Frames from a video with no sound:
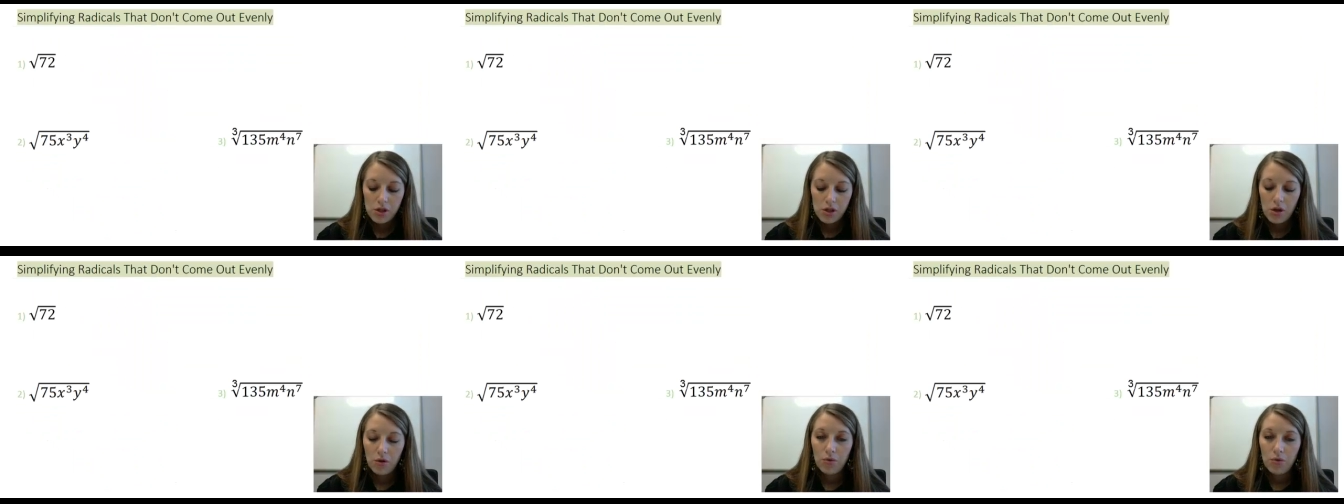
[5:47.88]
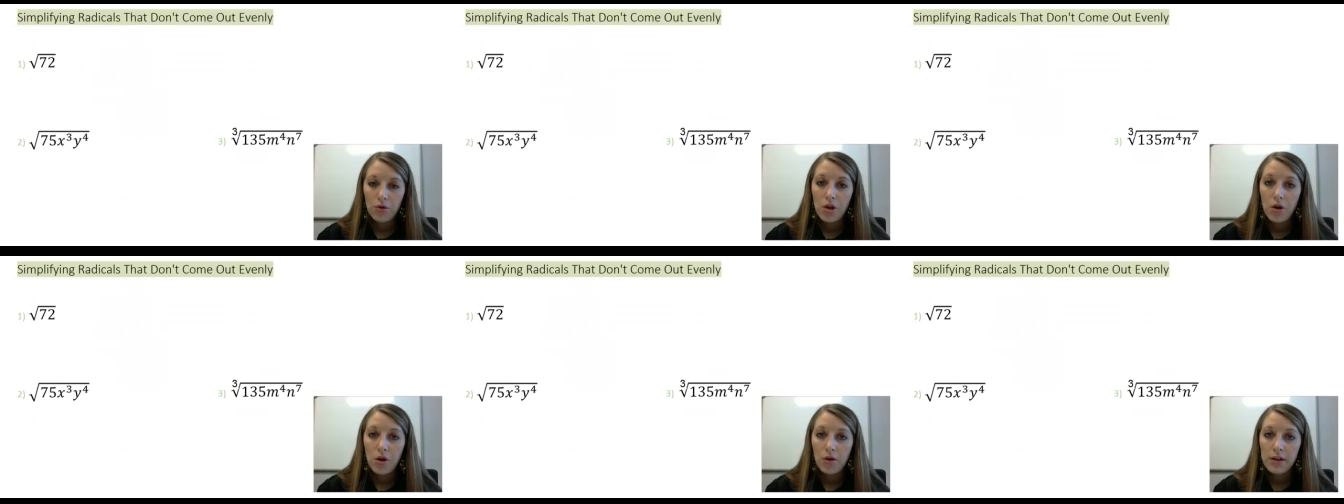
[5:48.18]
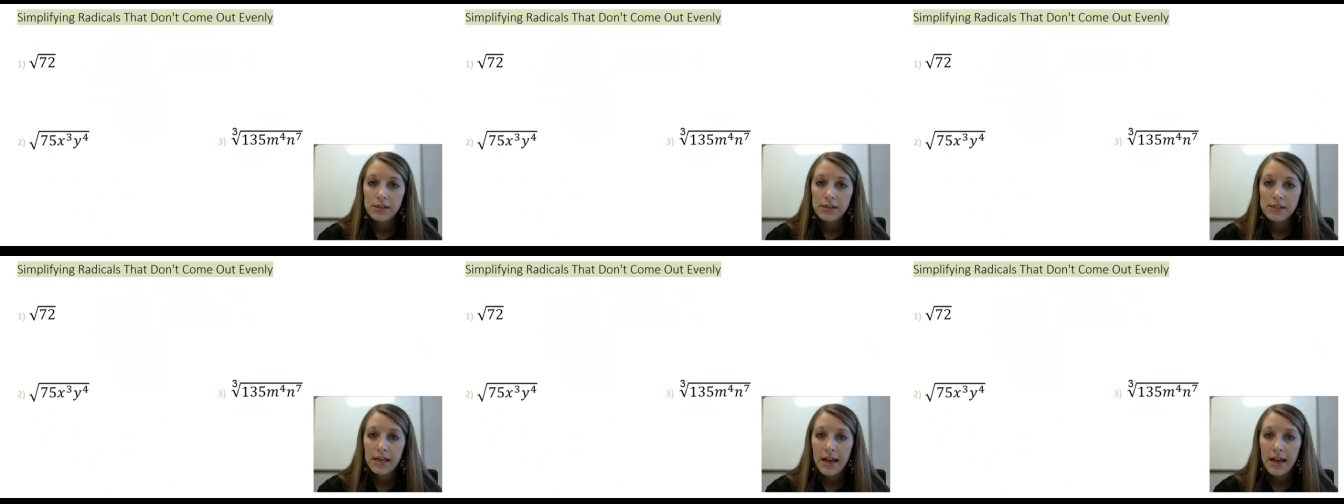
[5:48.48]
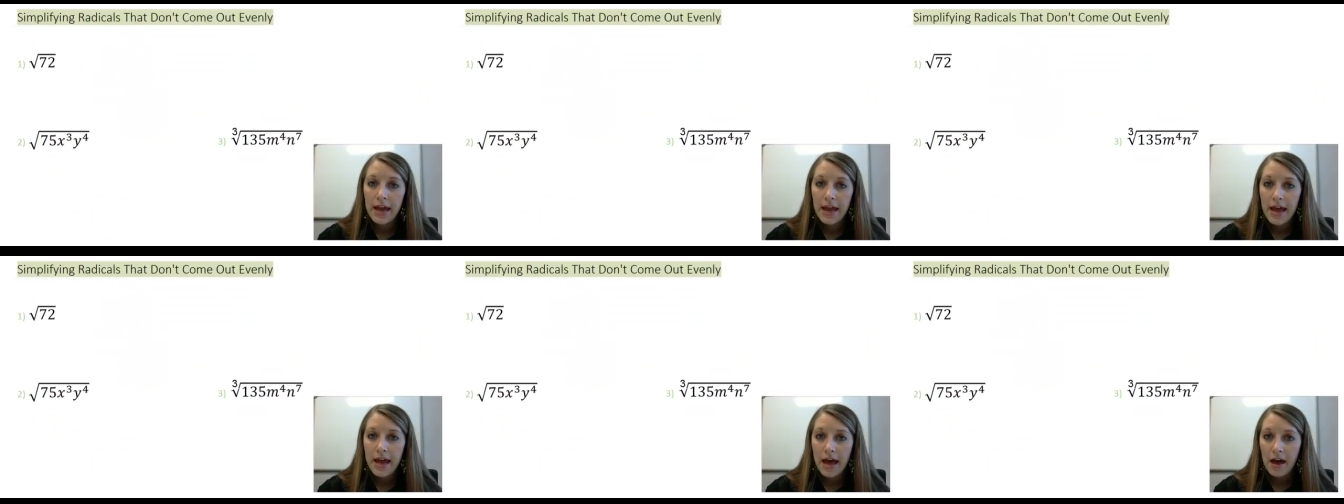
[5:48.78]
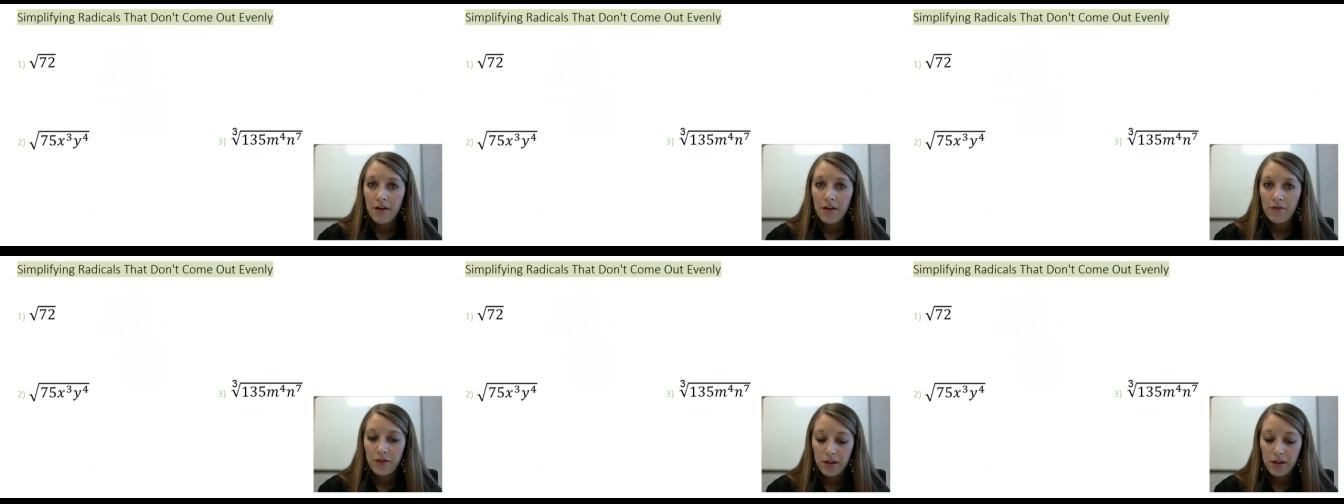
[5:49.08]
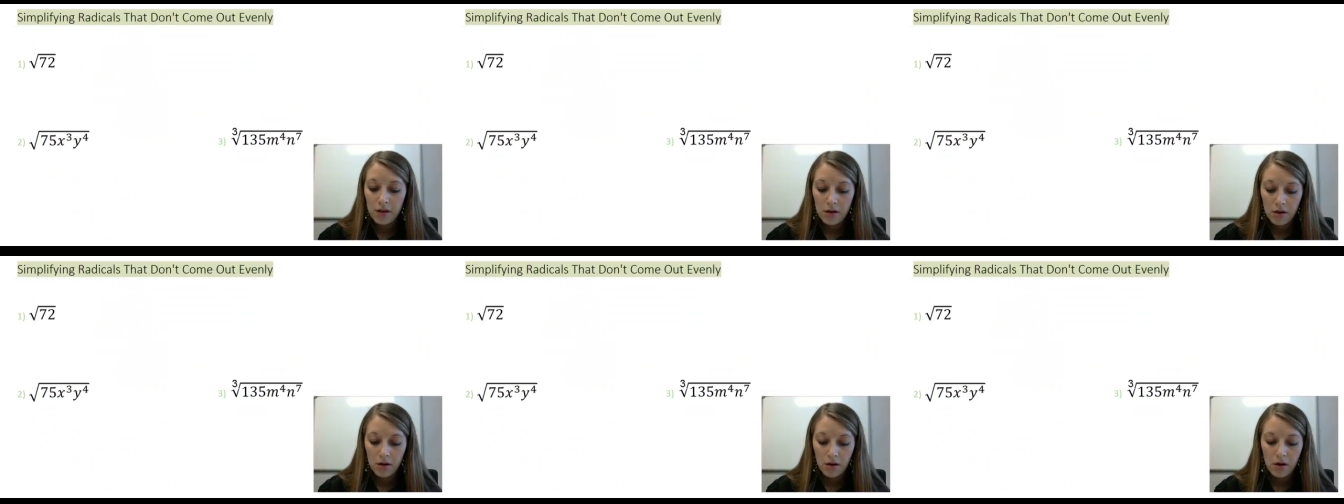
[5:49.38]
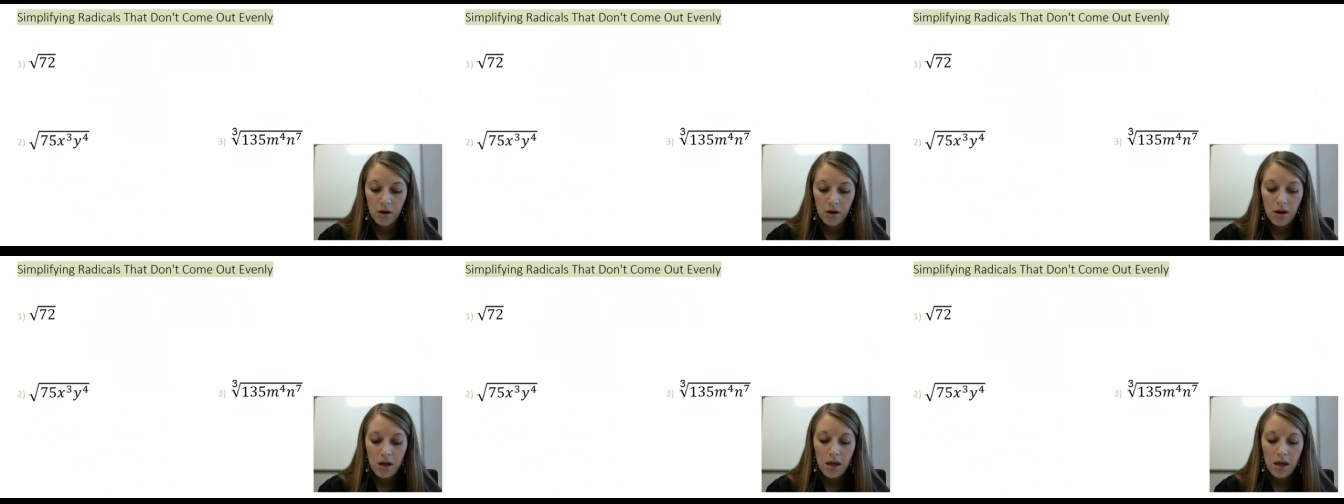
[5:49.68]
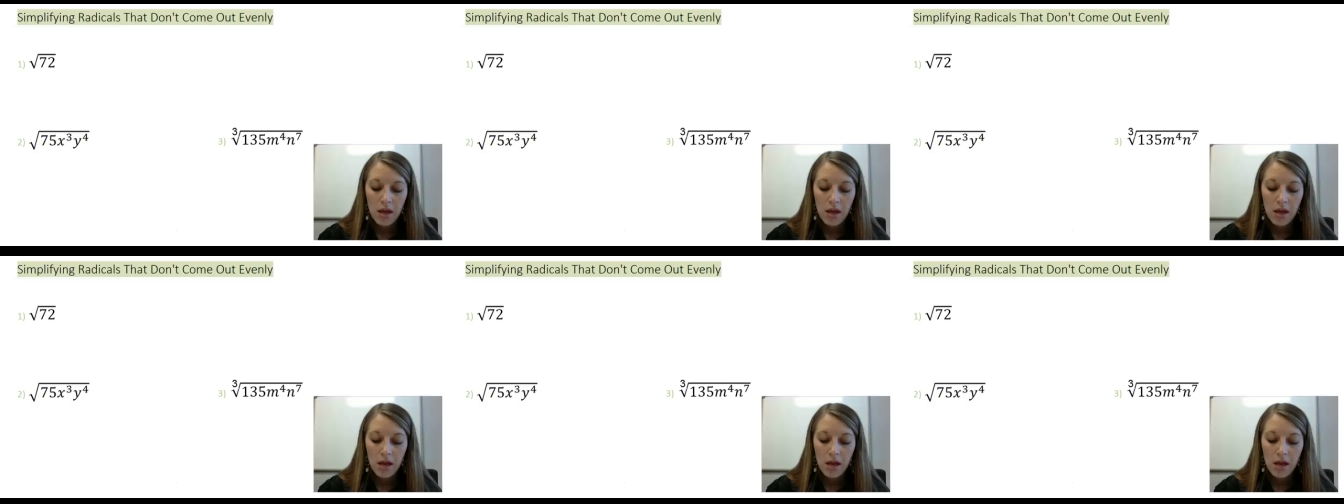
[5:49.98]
So notice that I have here,